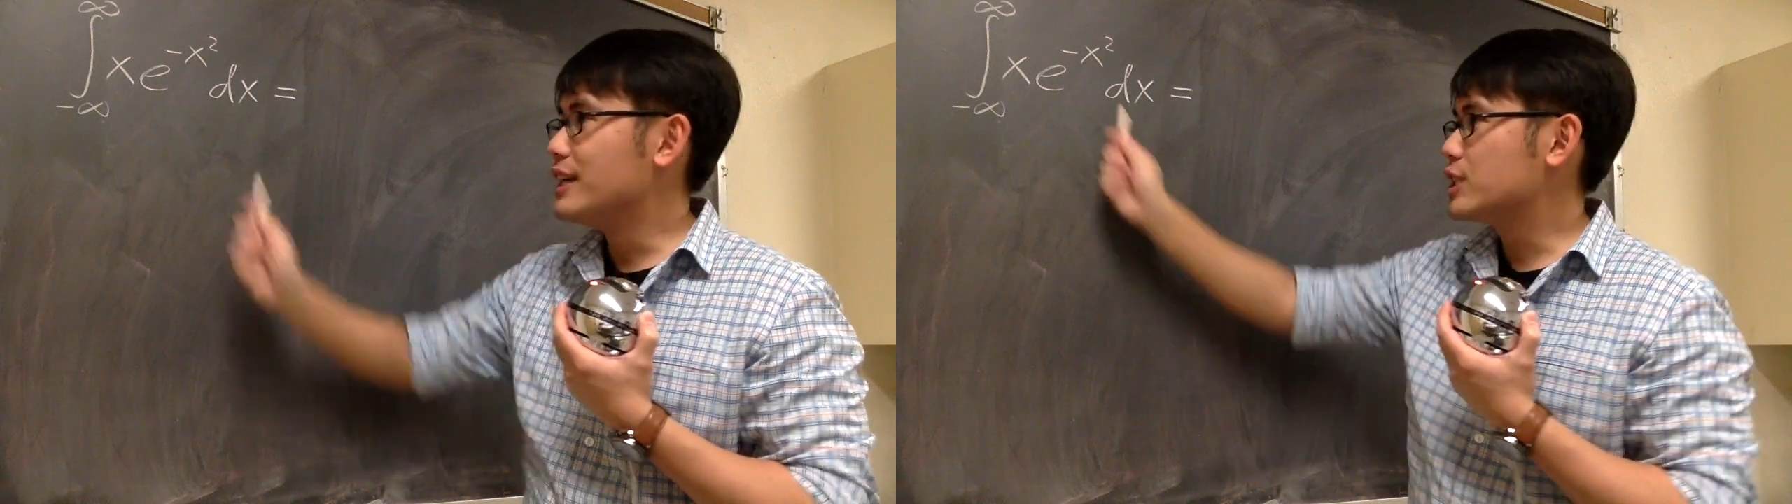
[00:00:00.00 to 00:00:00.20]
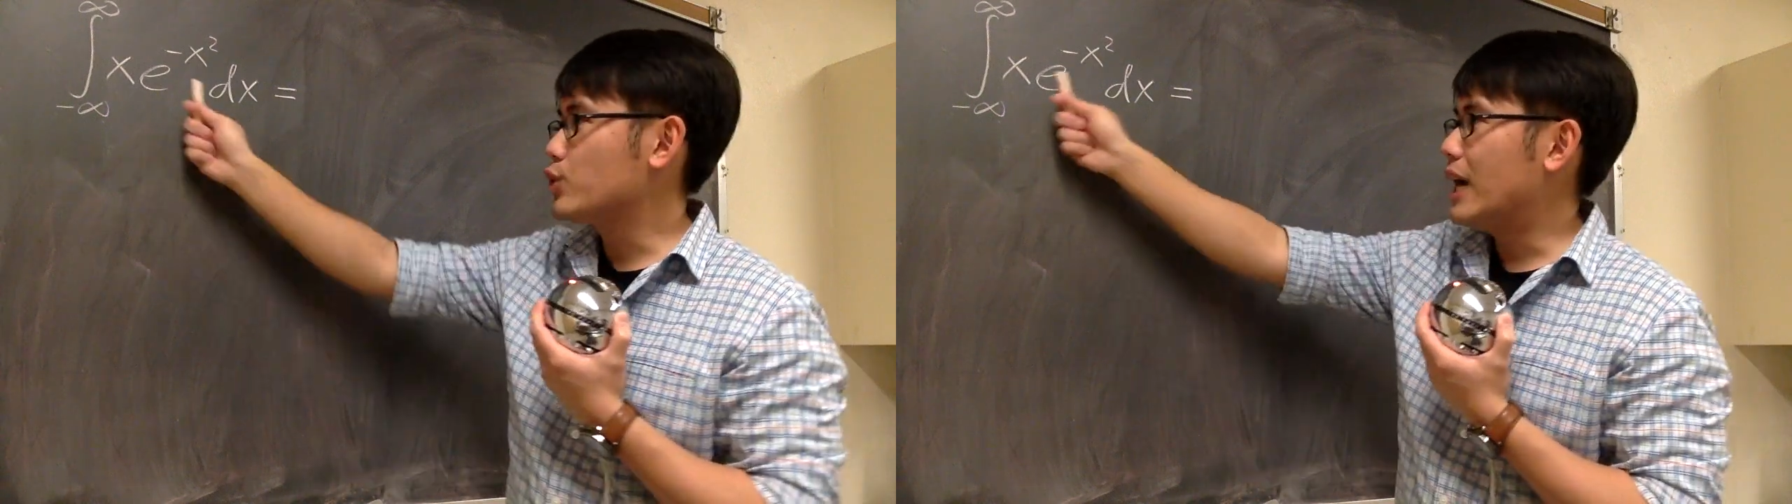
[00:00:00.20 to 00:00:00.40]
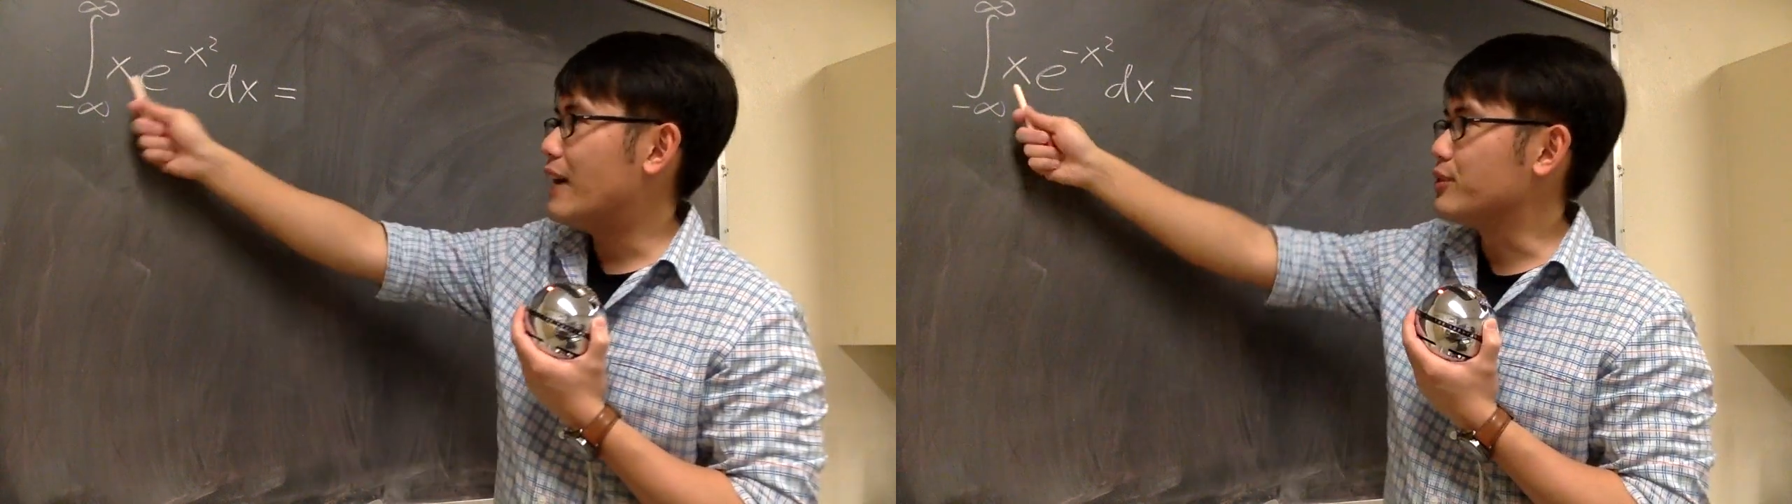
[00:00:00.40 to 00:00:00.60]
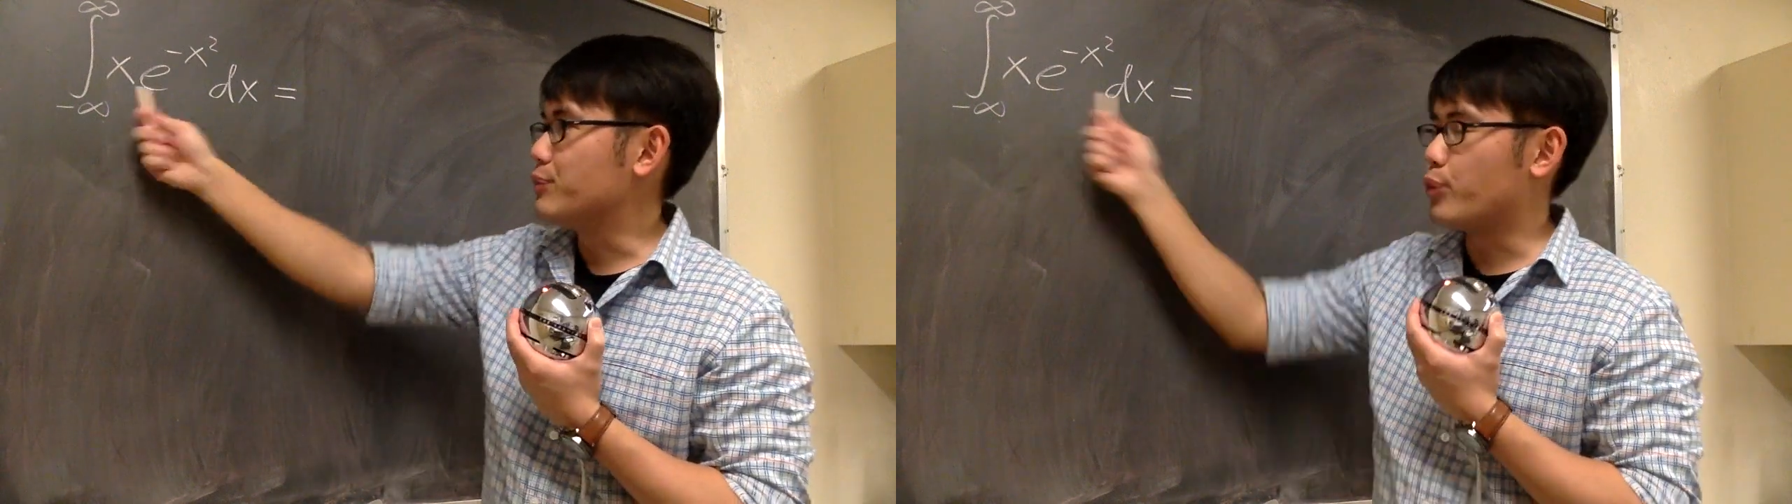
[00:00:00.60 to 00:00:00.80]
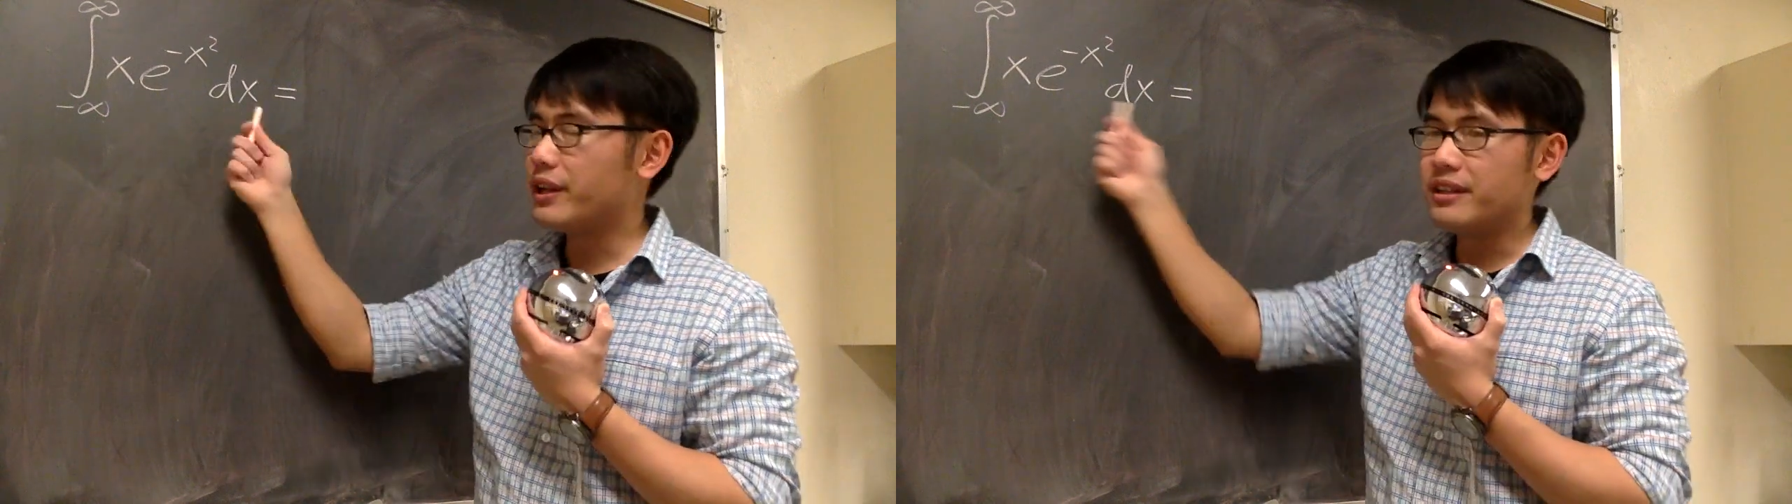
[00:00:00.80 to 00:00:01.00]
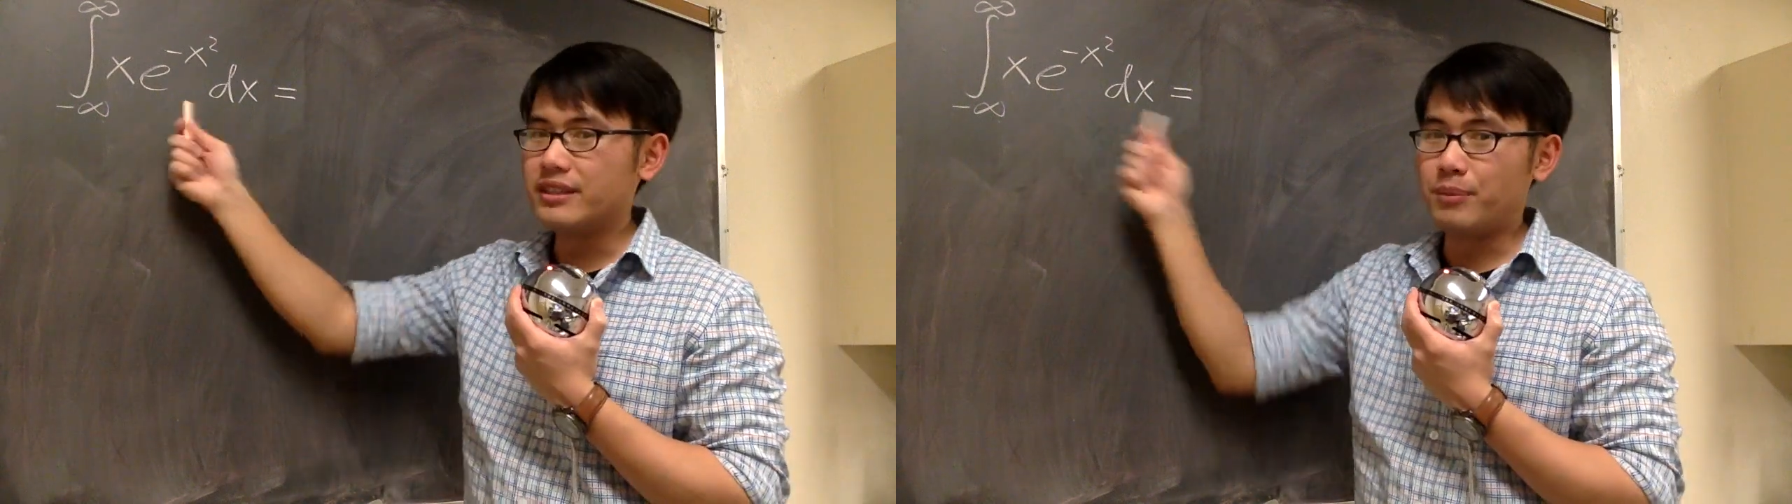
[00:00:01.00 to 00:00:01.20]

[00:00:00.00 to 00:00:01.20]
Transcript: So we have to break this